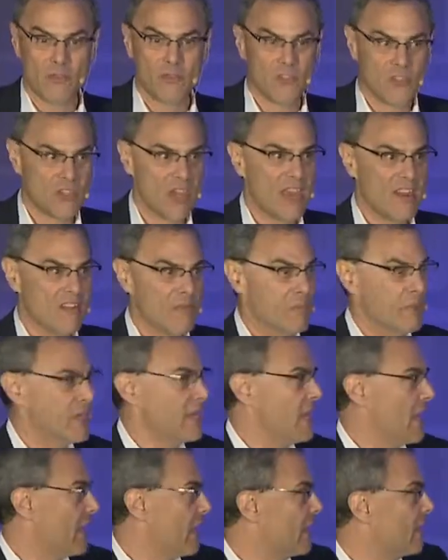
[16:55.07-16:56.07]
state of
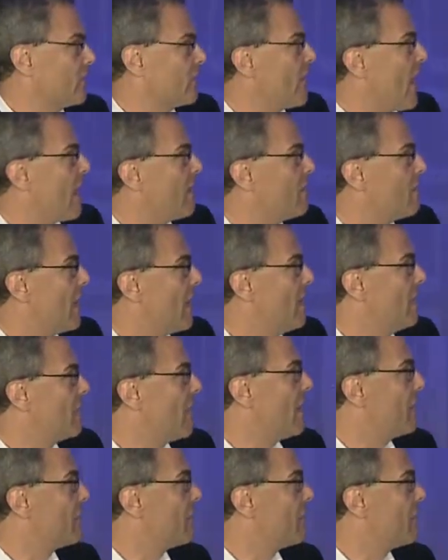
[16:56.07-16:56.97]
being. And it's not very, very